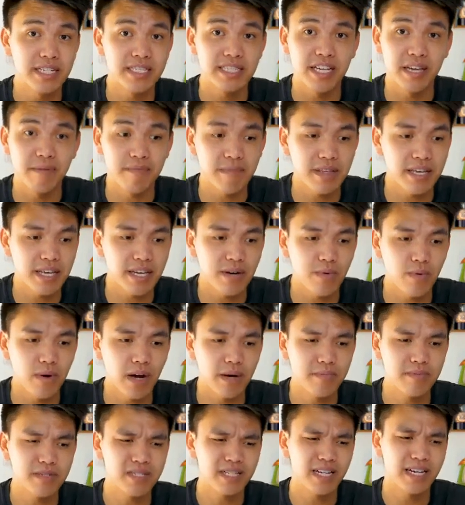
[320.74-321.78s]
that same thing where
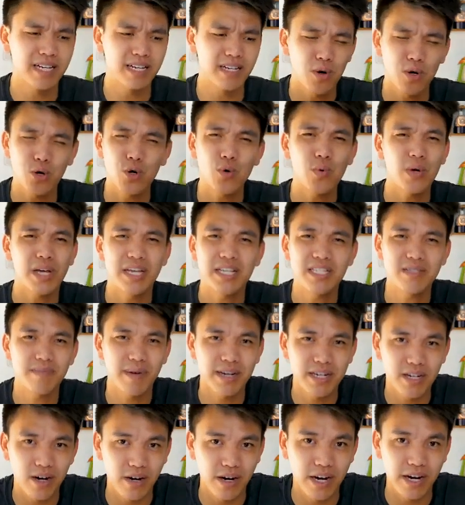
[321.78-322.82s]
I'm just like, who is
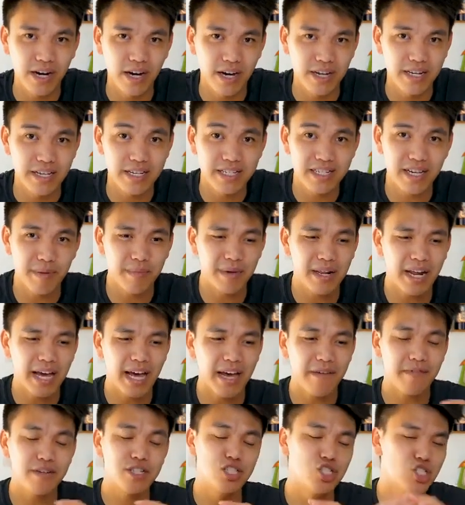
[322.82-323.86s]
my target audience? I mean, I
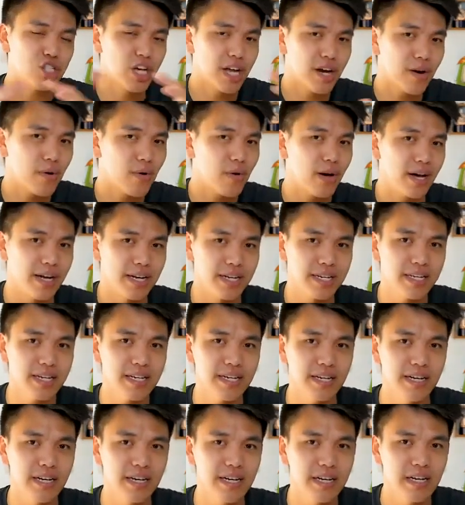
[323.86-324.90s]
have a general
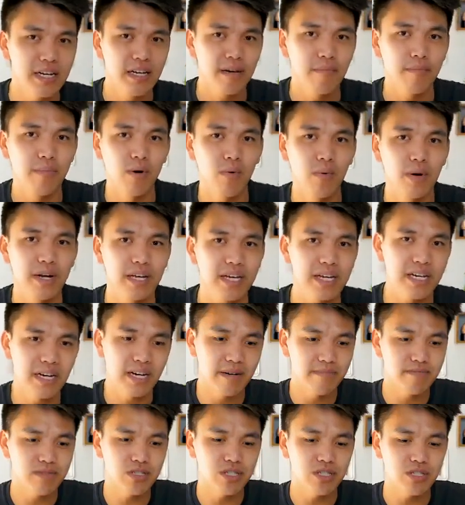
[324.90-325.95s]
idea, but when it
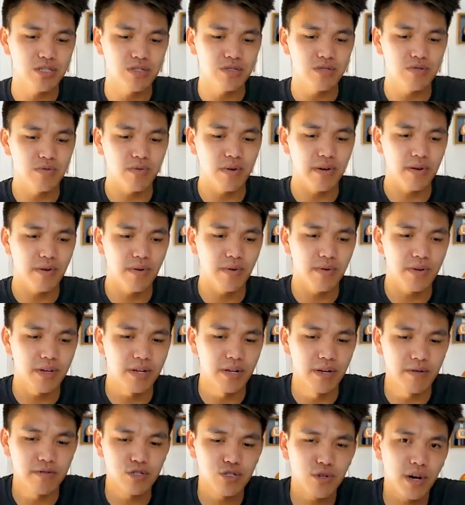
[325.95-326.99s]
comes to,
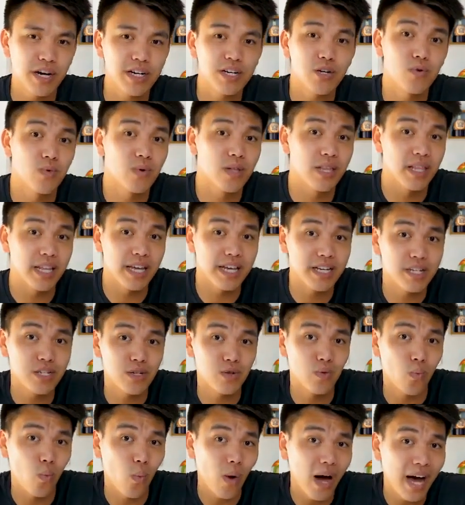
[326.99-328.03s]
trying to relate
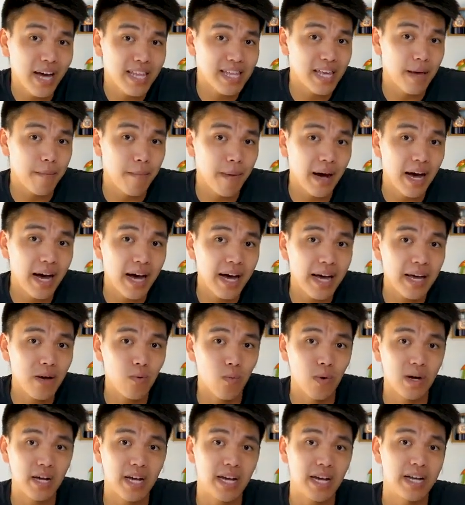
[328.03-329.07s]
to why they buy,
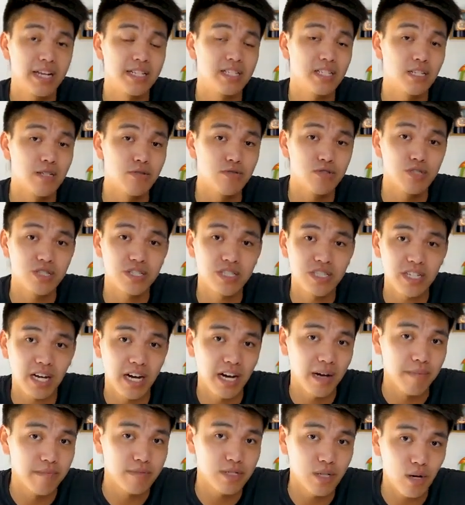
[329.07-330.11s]
what kind of solutions
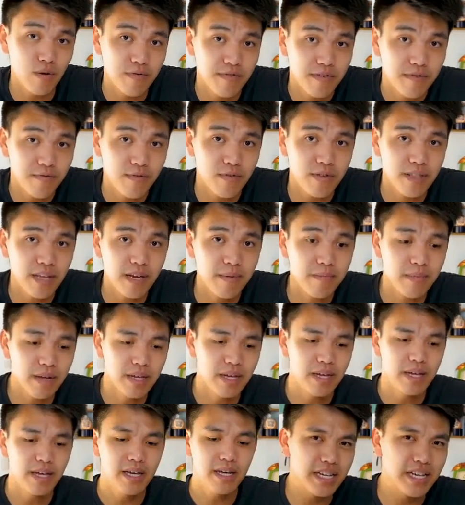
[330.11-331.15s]
I'm solving for them,
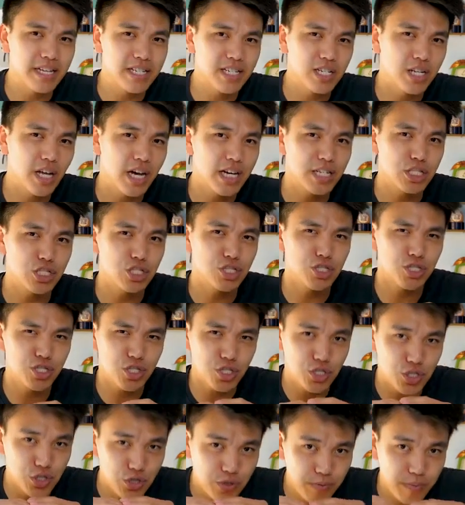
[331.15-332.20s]
it's not
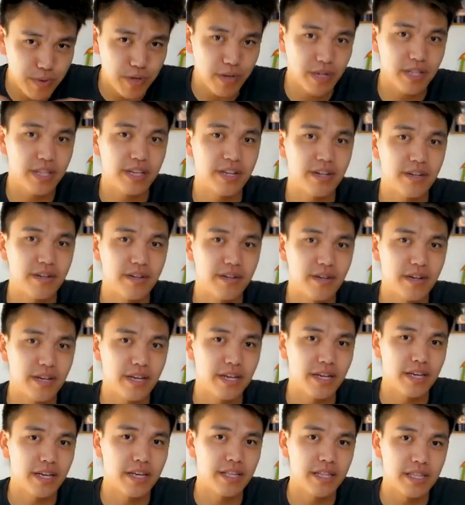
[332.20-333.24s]
super clear
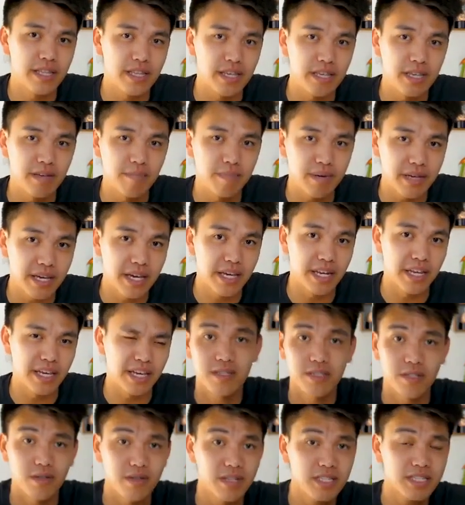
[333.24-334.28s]
in the beginning.
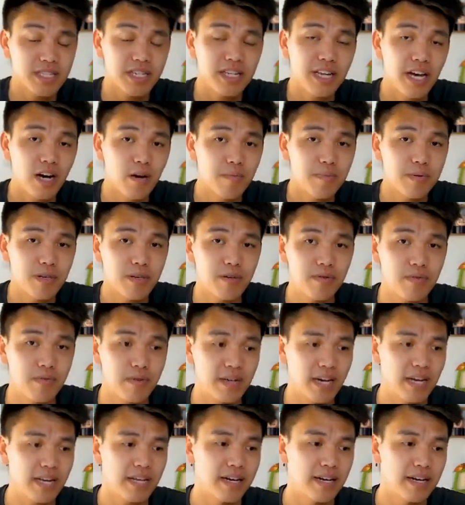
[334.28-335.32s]
So this can help you
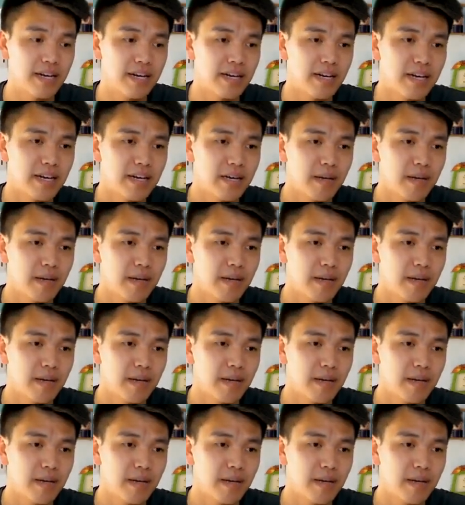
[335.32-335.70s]
kind of